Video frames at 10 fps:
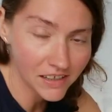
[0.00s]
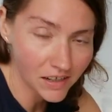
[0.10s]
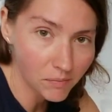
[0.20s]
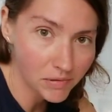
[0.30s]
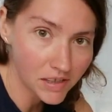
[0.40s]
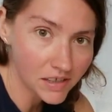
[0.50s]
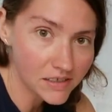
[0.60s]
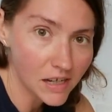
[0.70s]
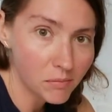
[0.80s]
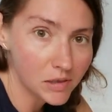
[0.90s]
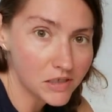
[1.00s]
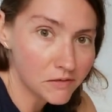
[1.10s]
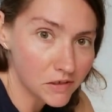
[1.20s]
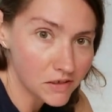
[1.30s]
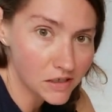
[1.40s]
up the templates
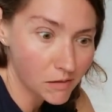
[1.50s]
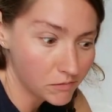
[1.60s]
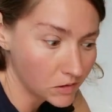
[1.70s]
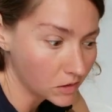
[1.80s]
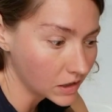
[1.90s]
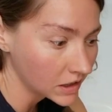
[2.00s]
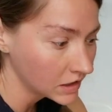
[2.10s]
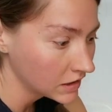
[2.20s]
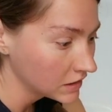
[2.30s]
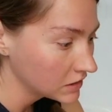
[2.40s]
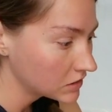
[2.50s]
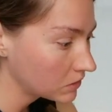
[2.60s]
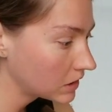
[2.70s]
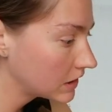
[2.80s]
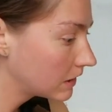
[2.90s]
for the subfloor. So
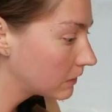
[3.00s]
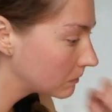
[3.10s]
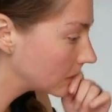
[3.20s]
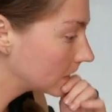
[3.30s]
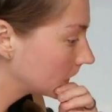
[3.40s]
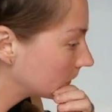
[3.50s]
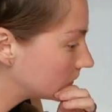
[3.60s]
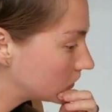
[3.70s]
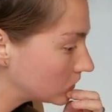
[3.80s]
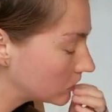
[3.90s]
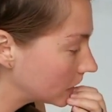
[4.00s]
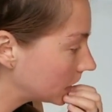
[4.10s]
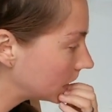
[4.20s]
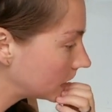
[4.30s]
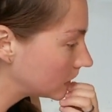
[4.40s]
right now I'm thinking of doing
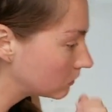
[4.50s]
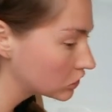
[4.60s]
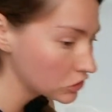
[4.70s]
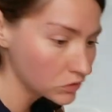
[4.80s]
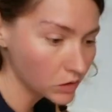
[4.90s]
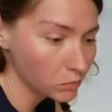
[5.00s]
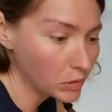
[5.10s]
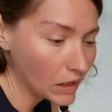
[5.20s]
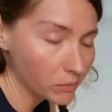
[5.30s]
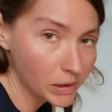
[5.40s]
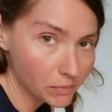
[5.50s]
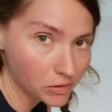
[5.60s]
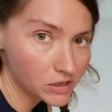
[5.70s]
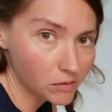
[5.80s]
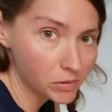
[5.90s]
it, we're just doing brown paper
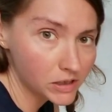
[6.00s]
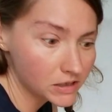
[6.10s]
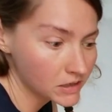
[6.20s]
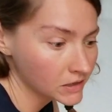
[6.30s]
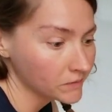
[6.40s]
templates.